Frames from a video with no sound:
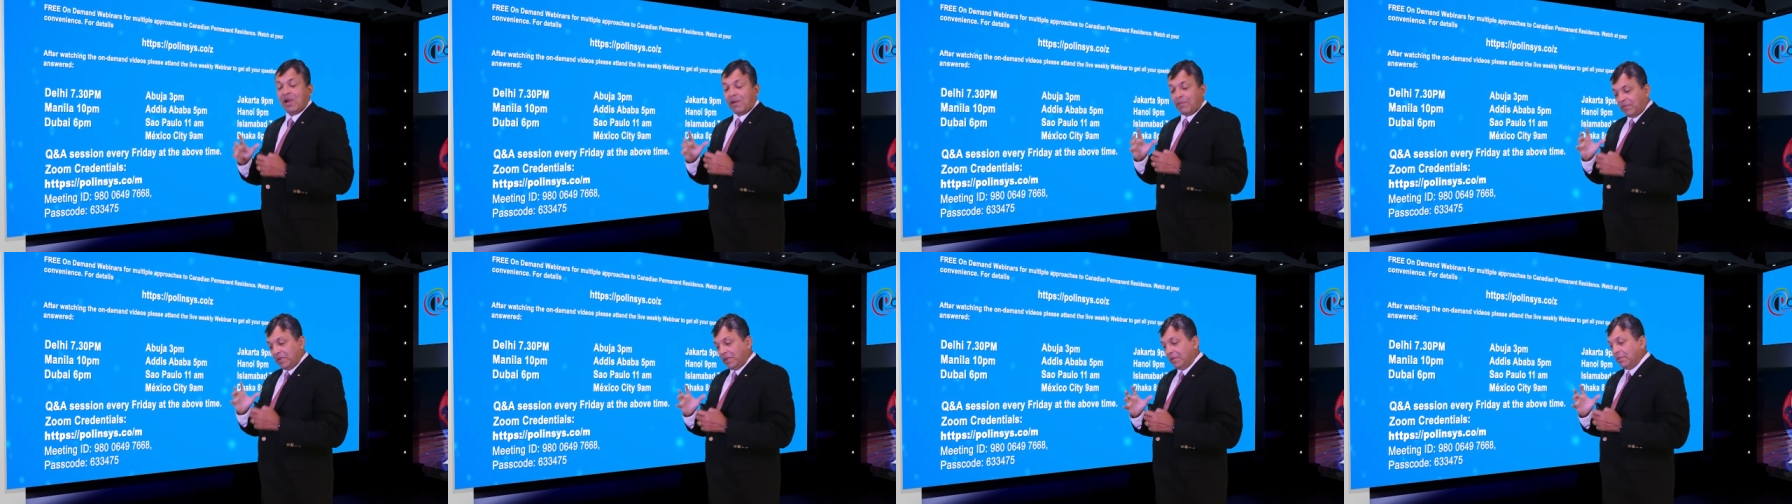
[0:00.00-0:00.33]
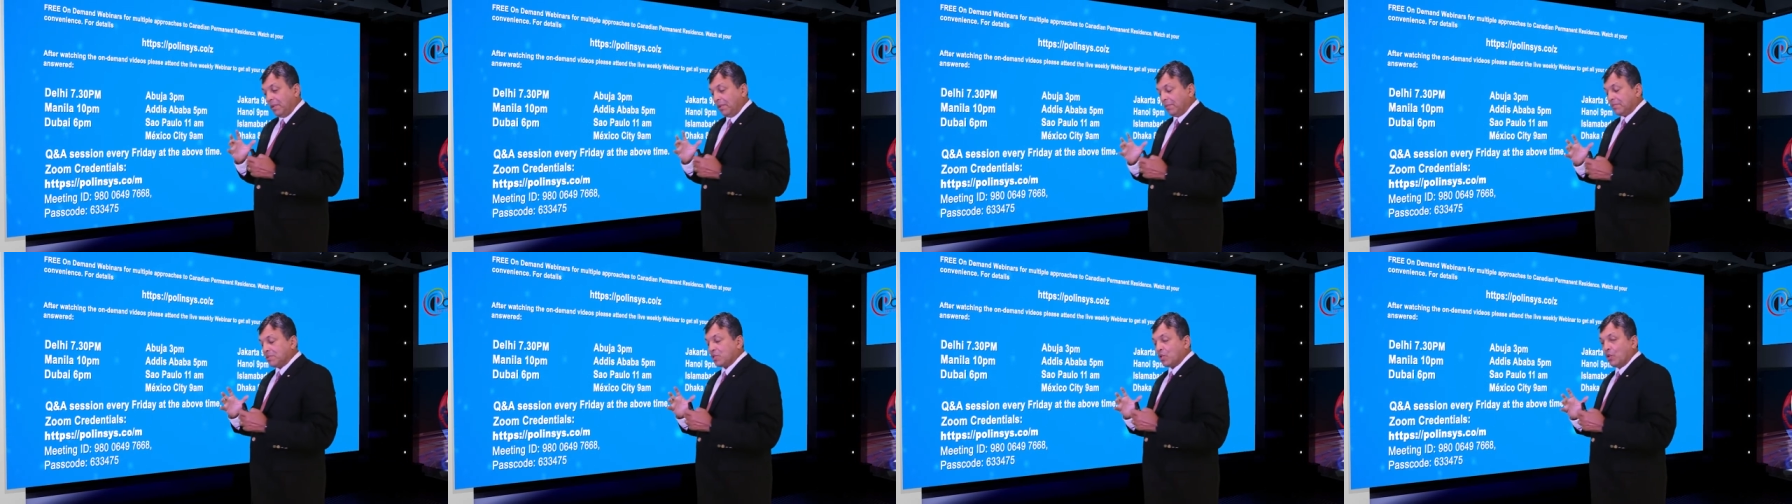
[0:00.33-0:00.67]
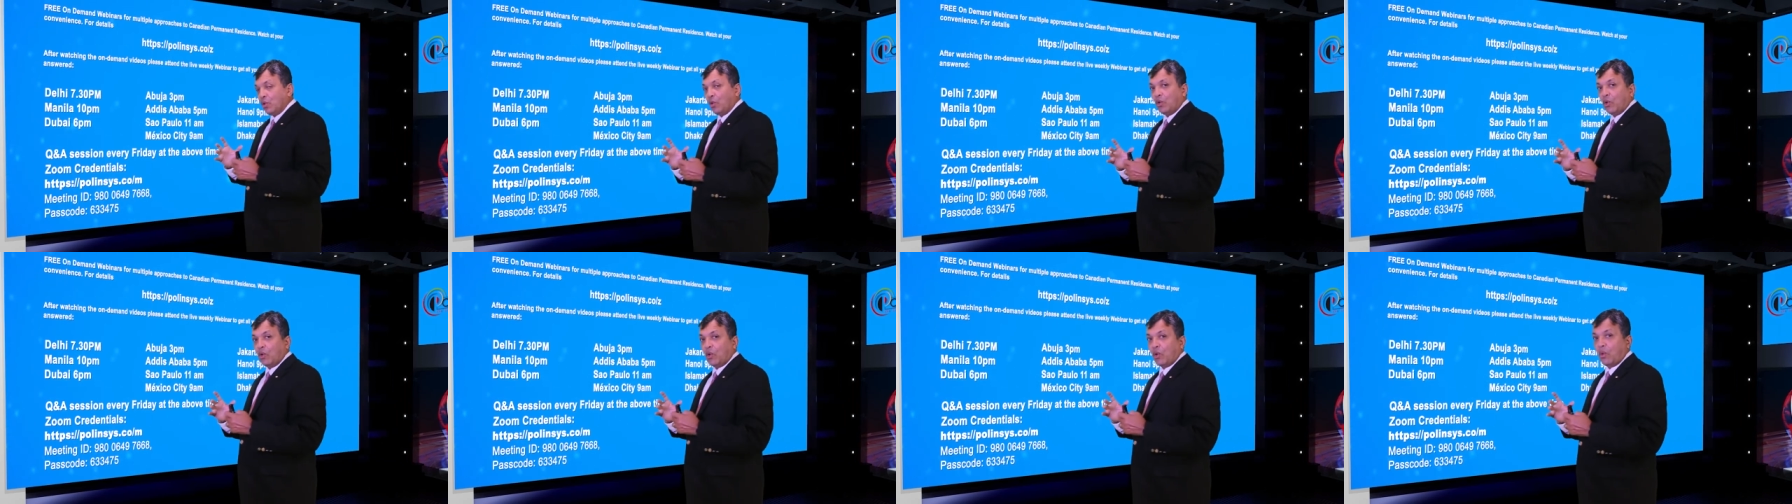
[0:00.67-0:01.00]
minimum
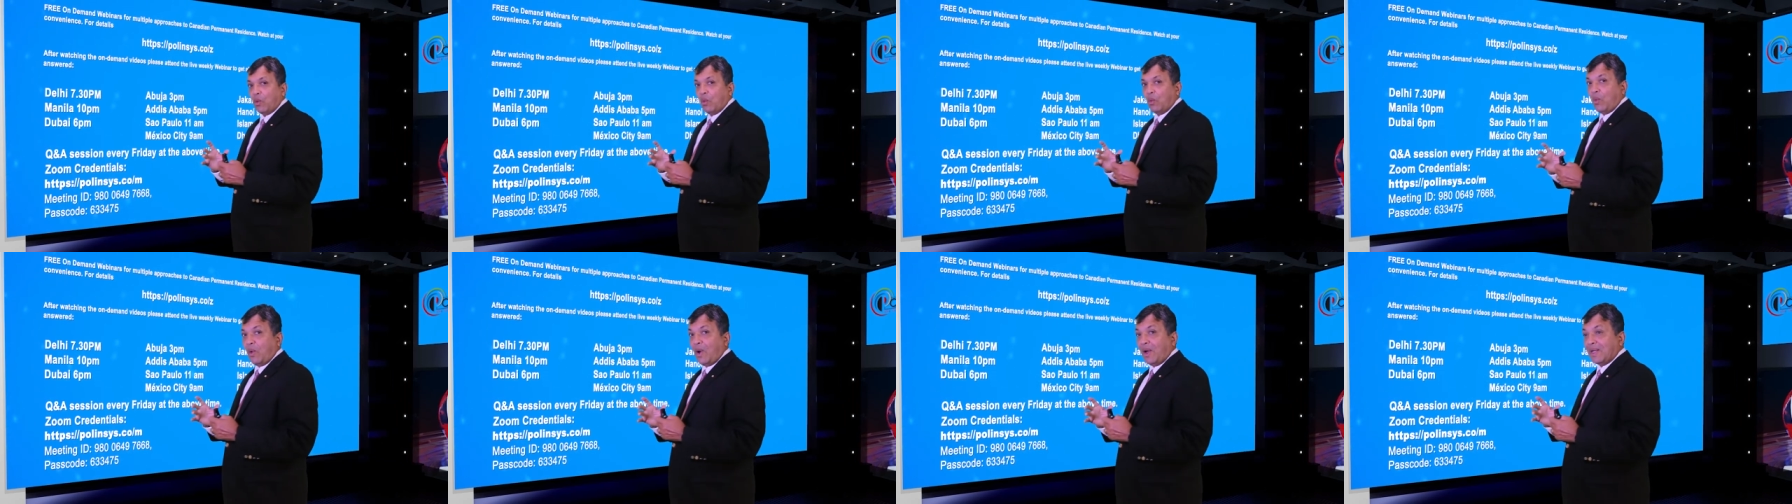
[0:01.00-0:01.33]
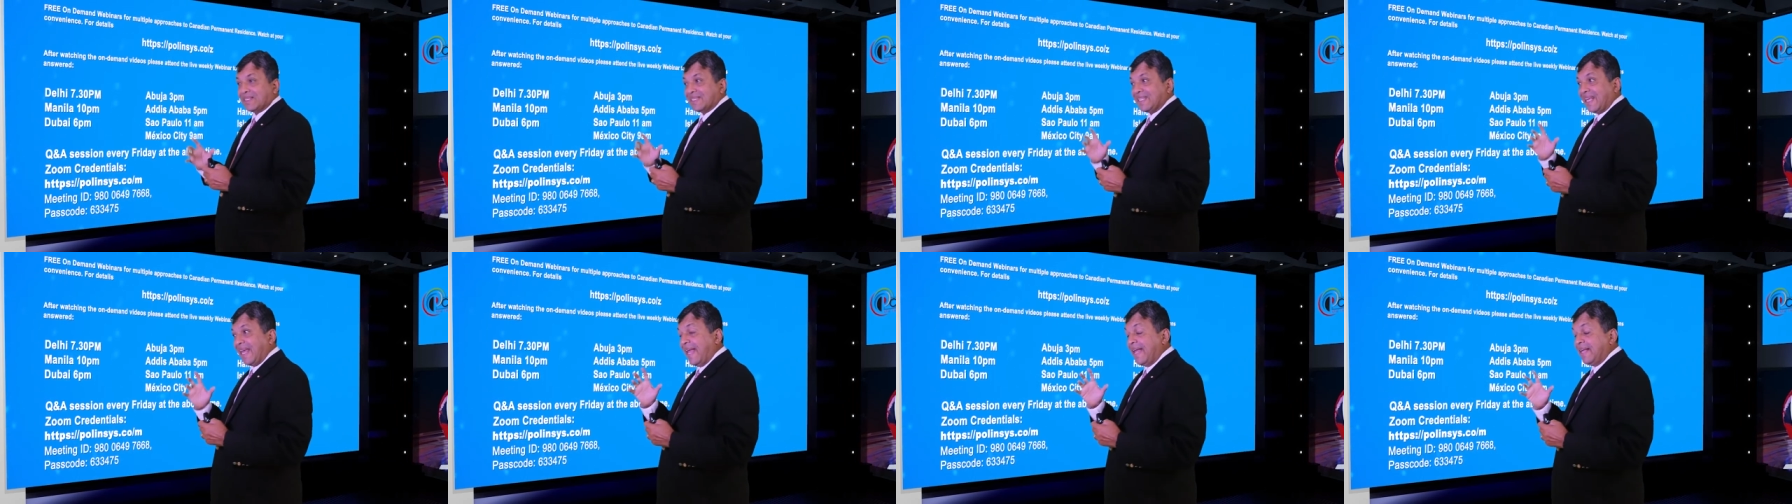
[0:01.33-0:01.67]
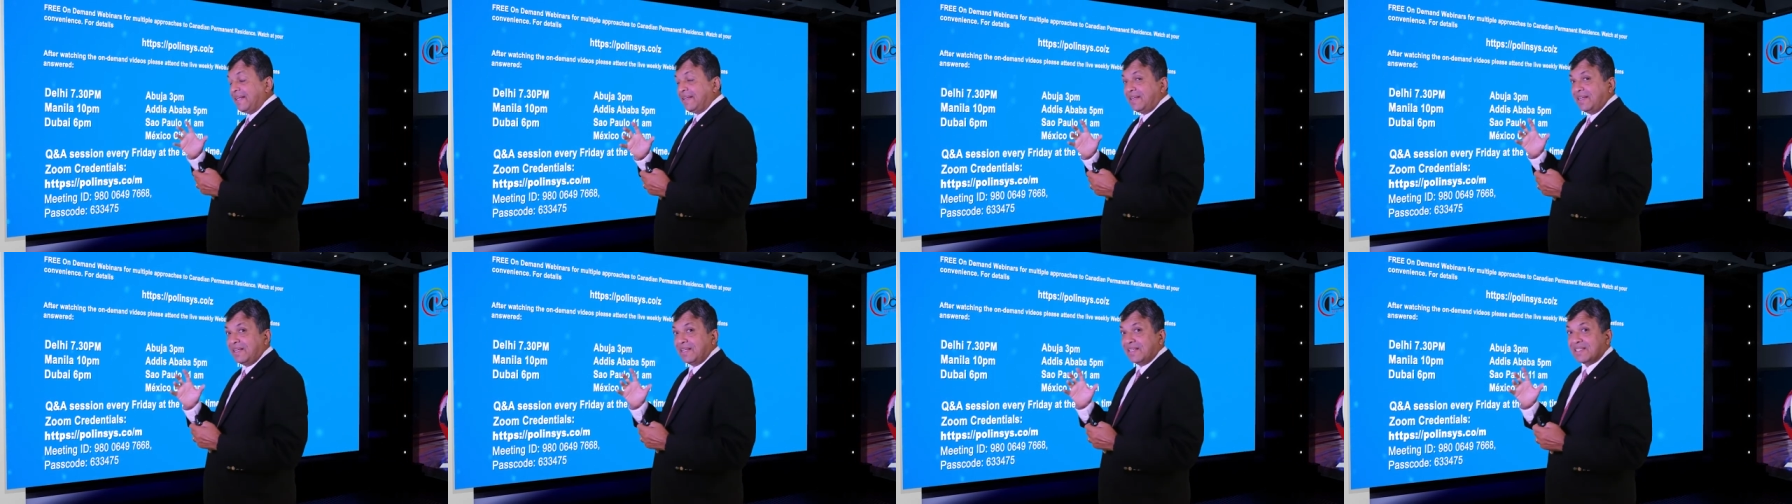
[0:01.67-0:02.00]
score was
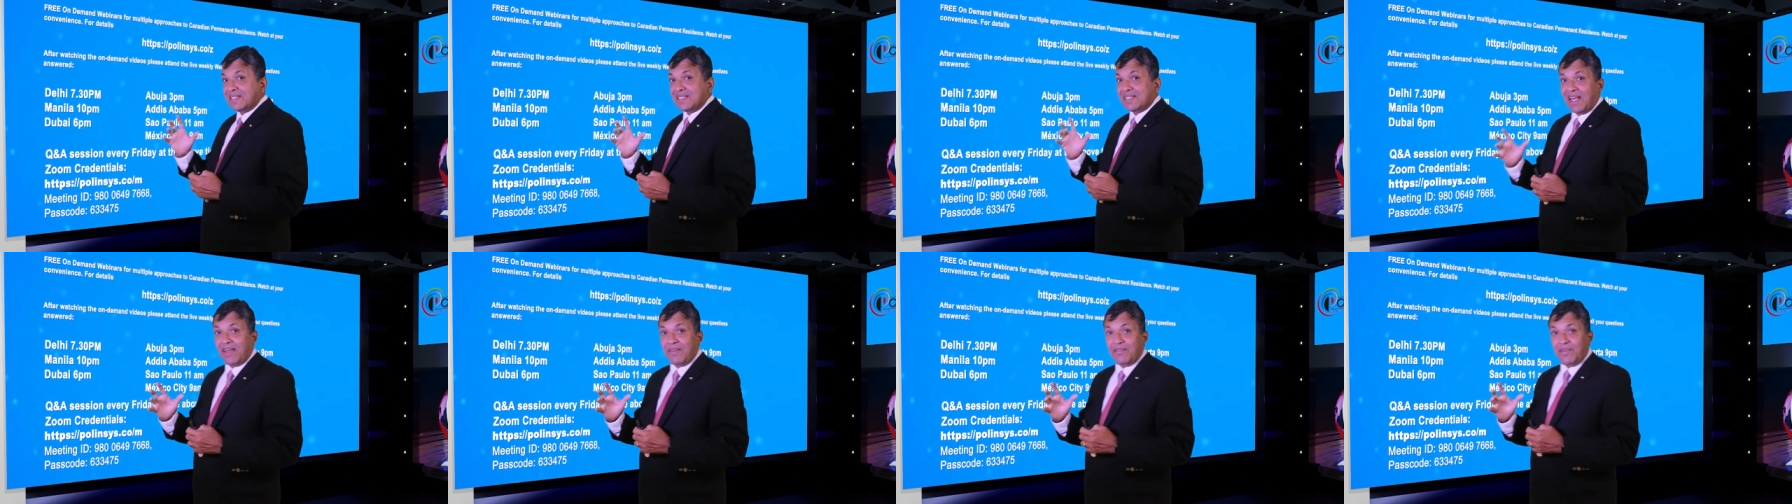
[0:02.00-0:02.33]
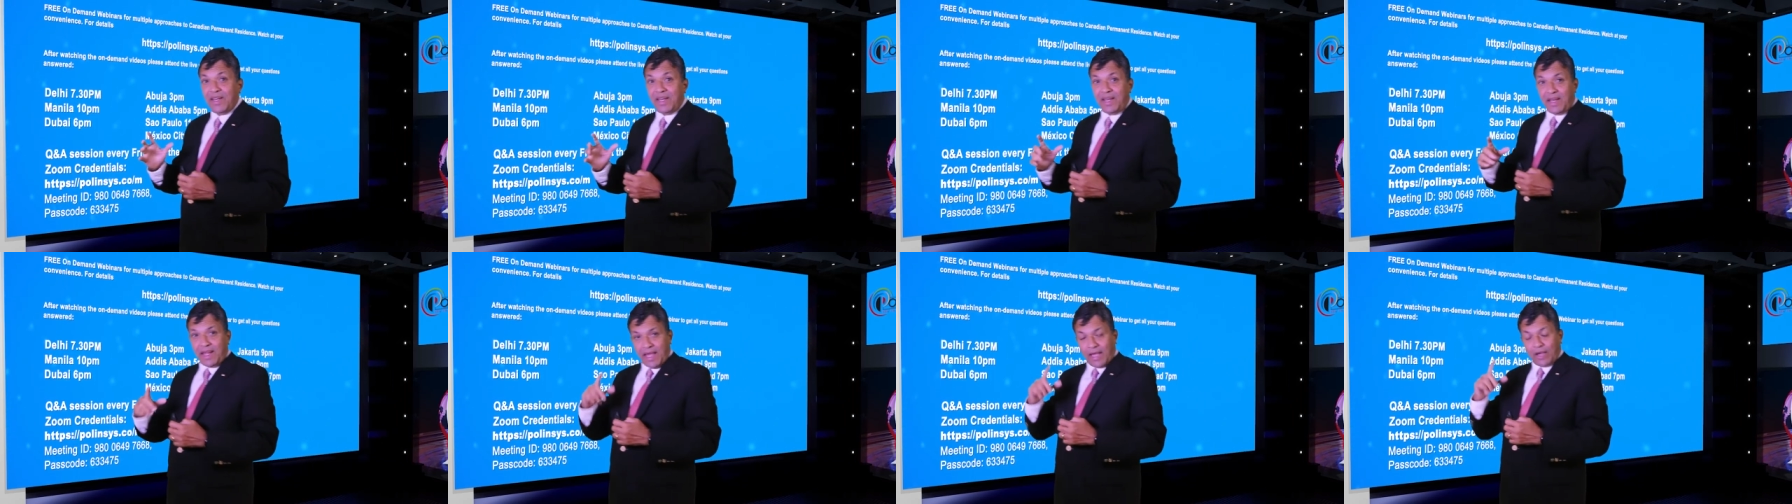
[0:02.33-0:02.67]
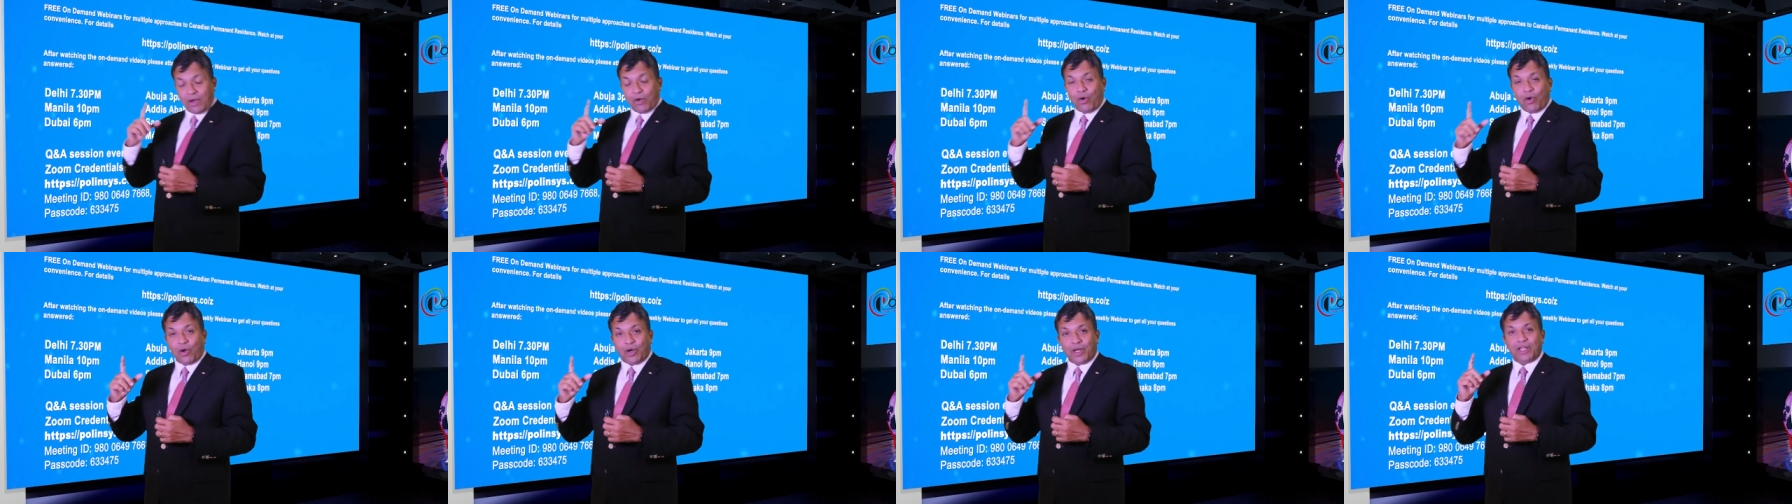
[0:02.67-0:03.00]
87
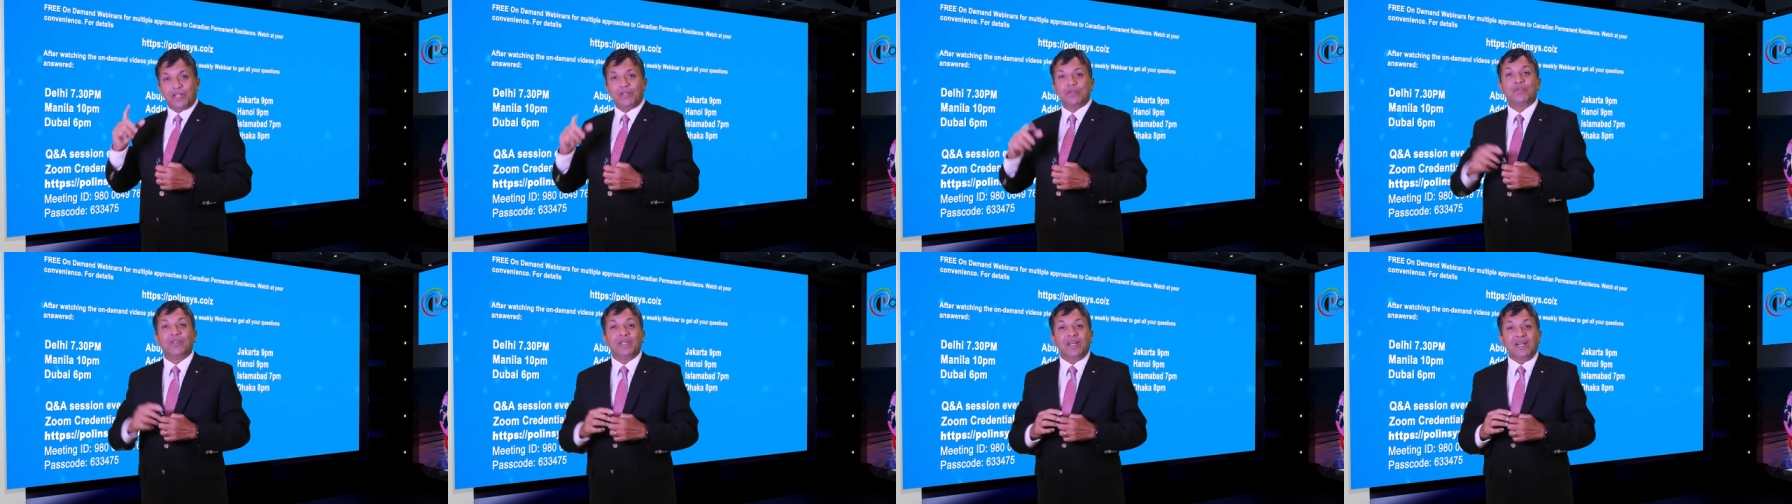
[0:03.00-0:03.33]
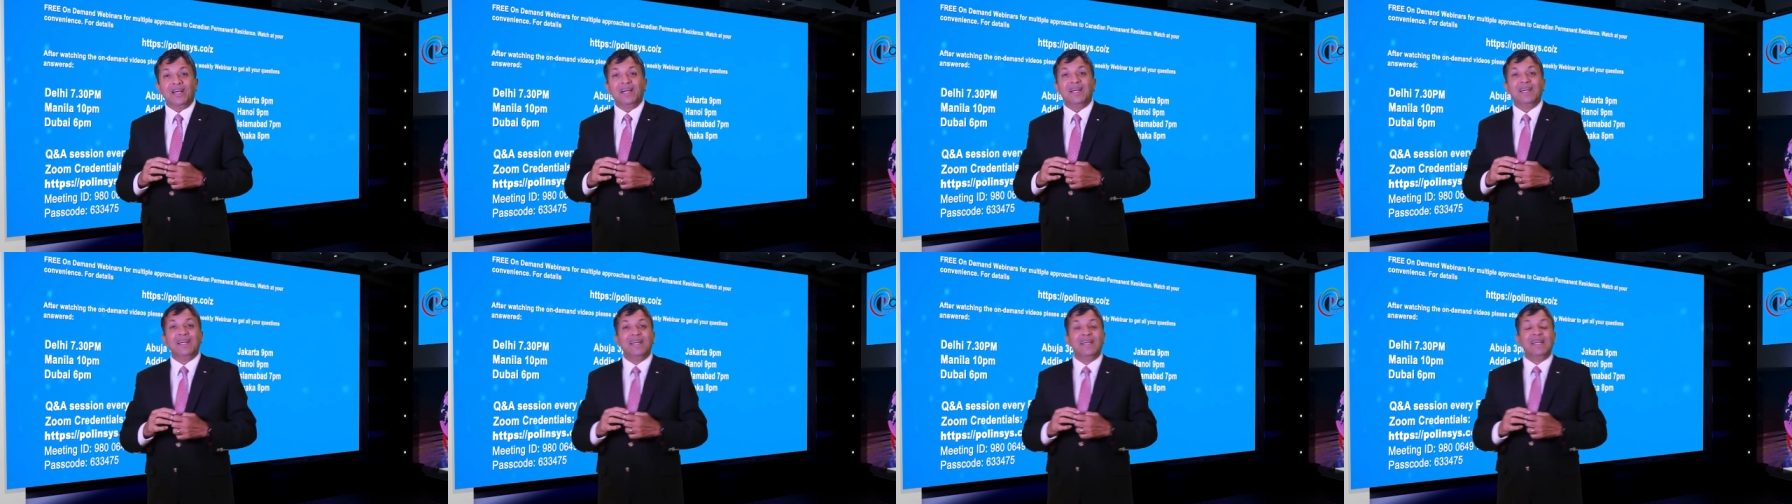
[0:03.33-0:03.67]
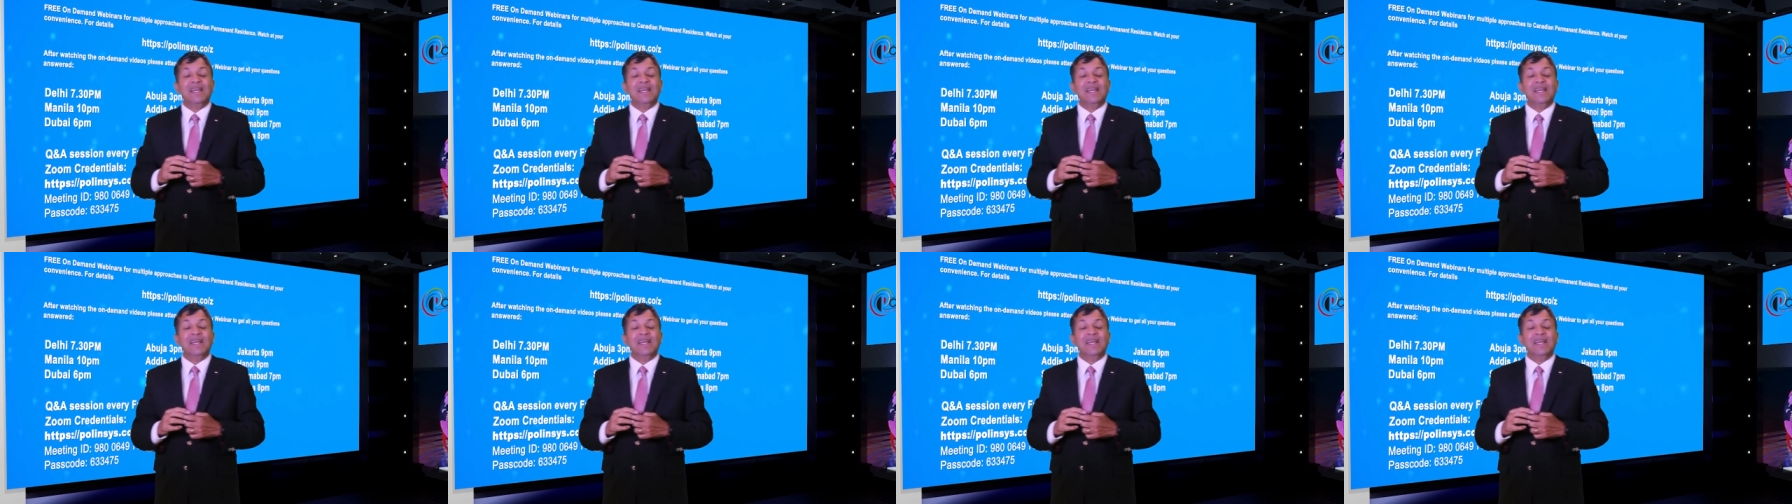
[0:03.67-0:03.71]
according to the